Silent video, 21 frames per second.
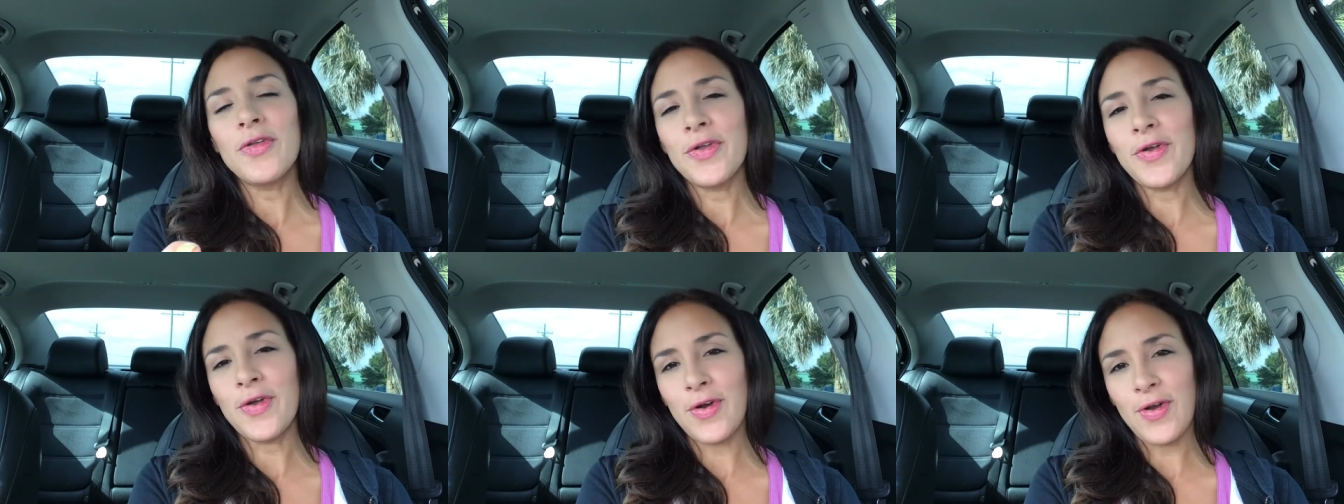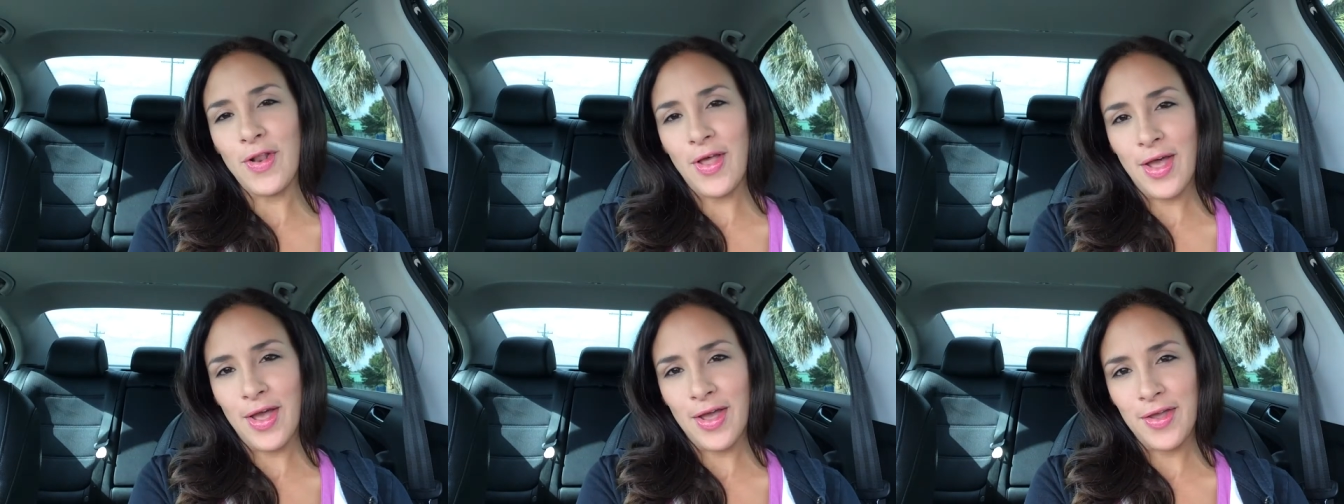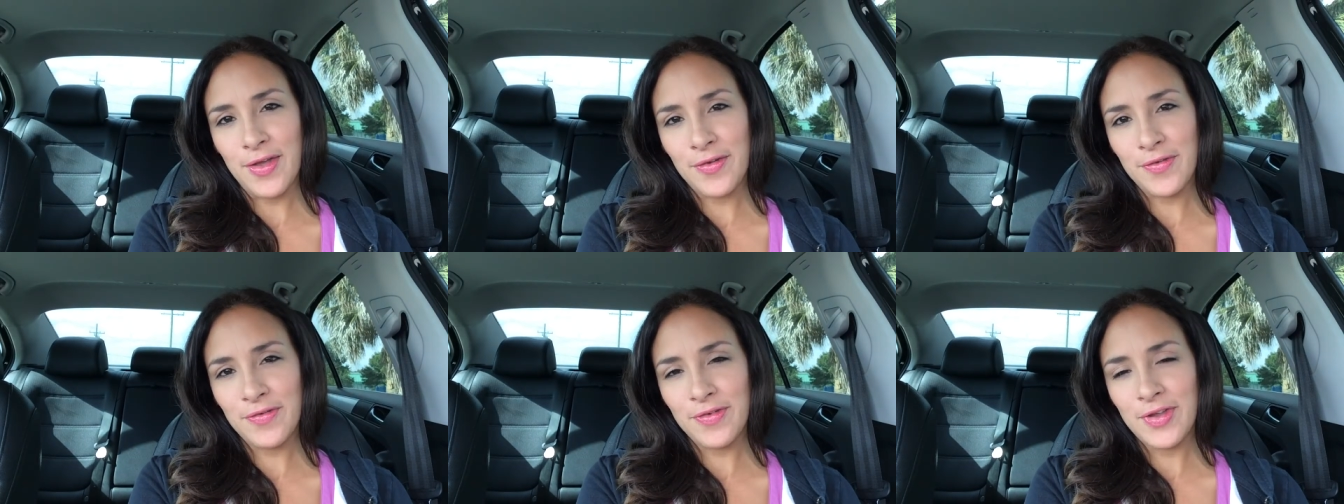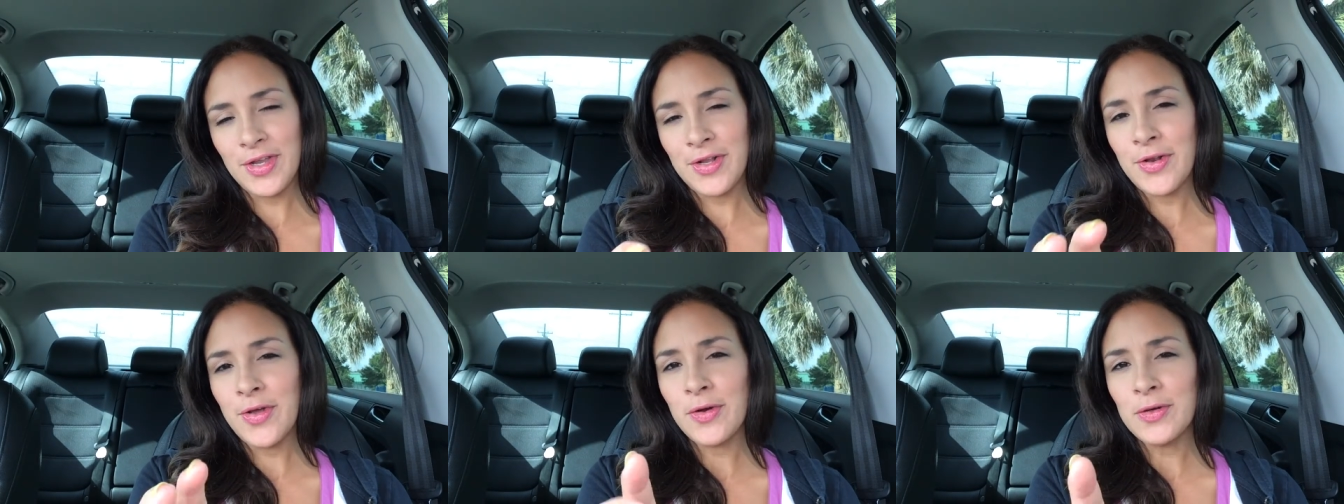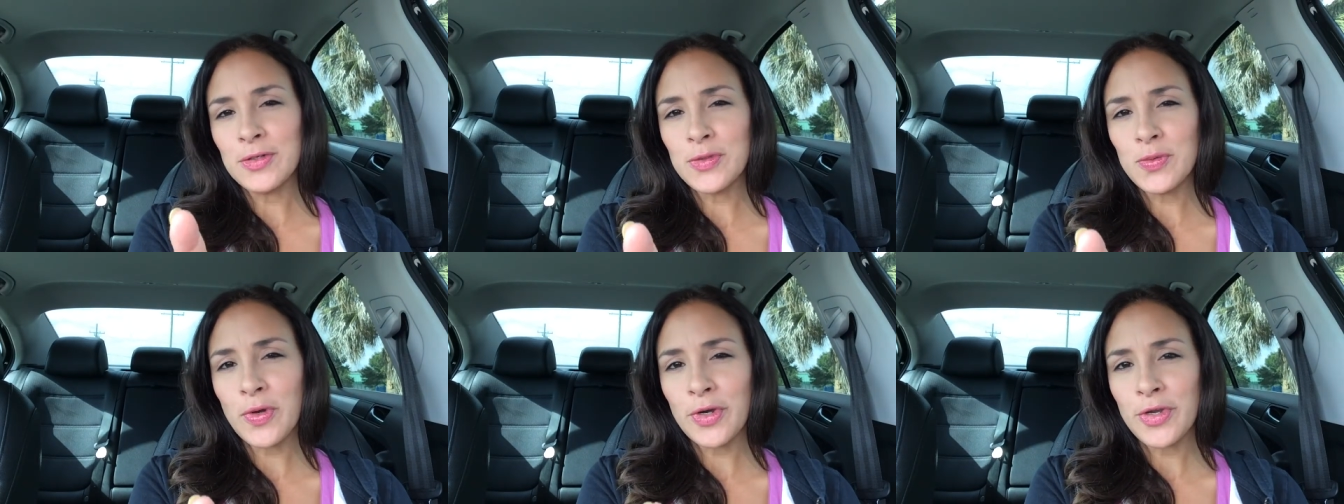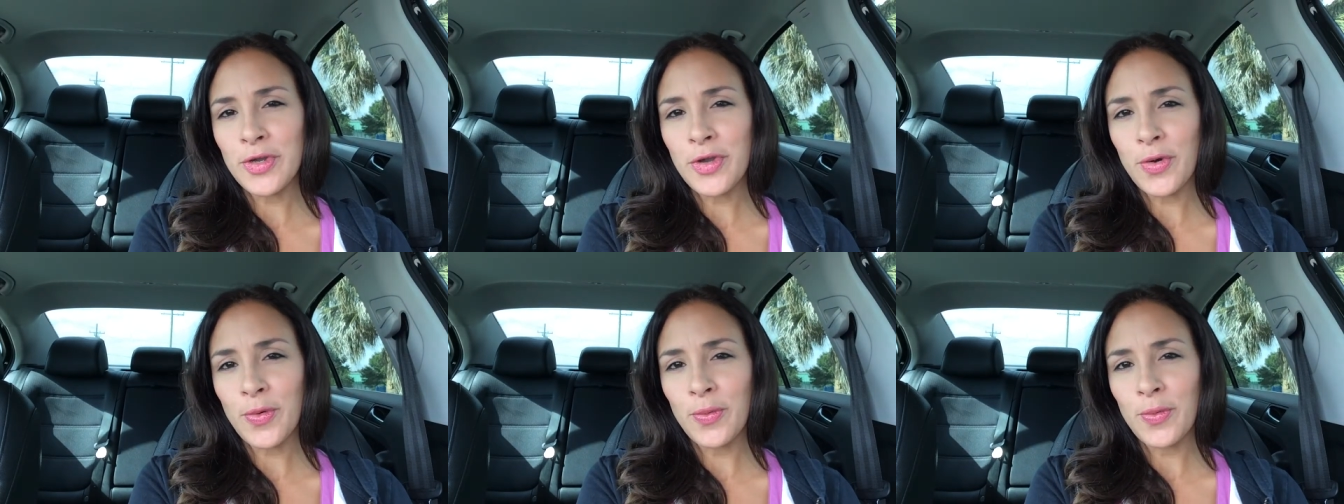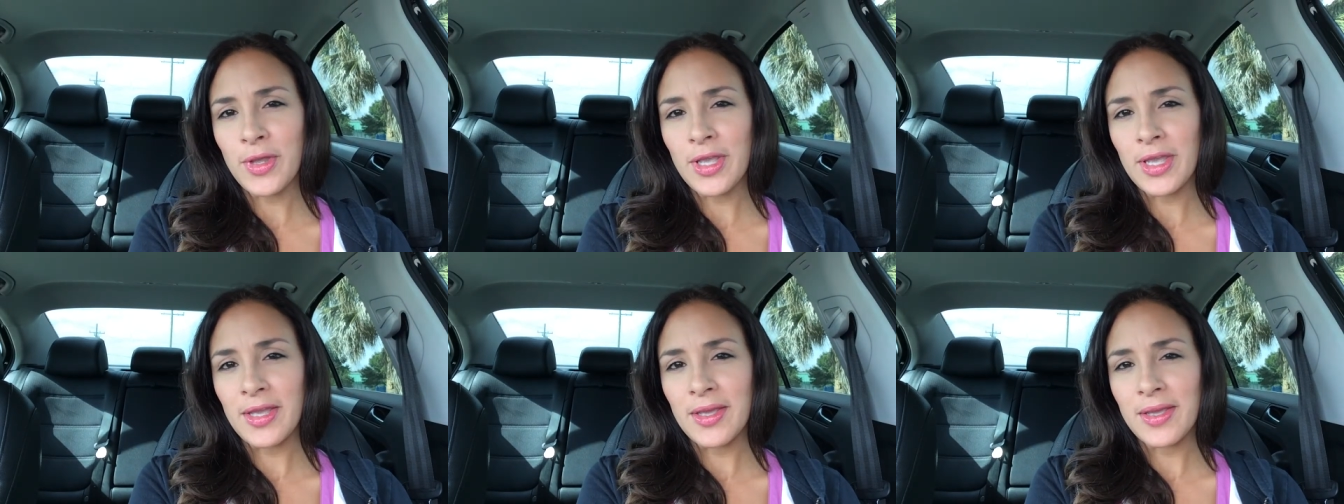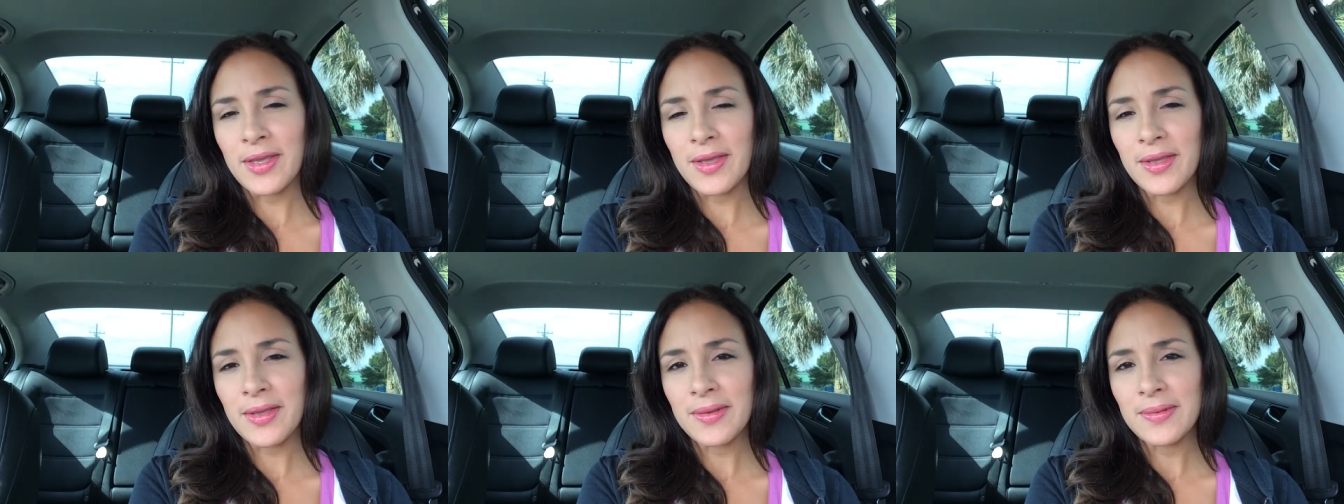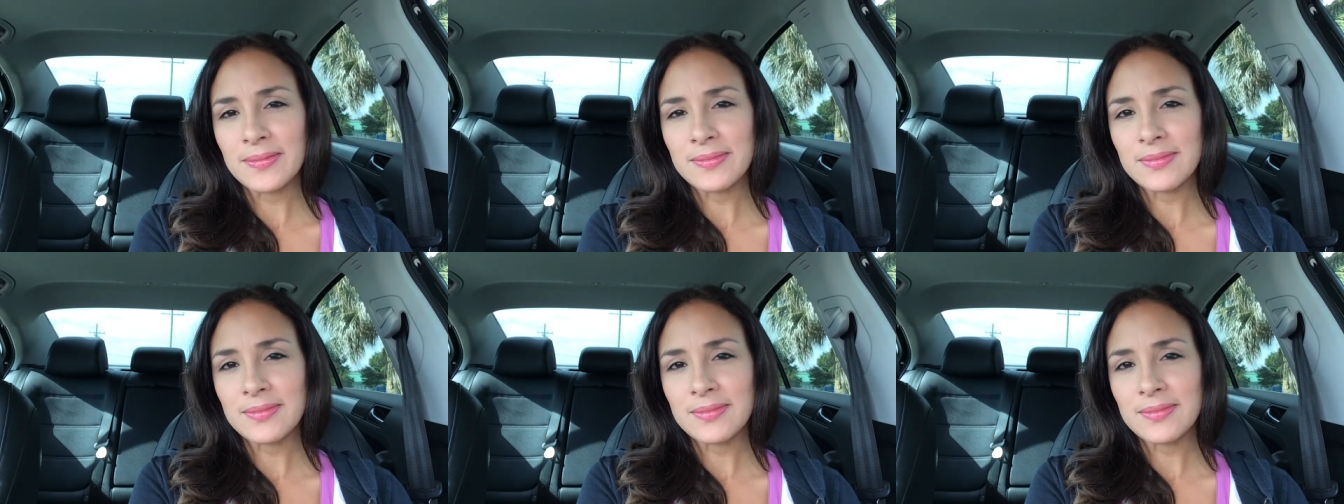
your life. He knows where you're weak.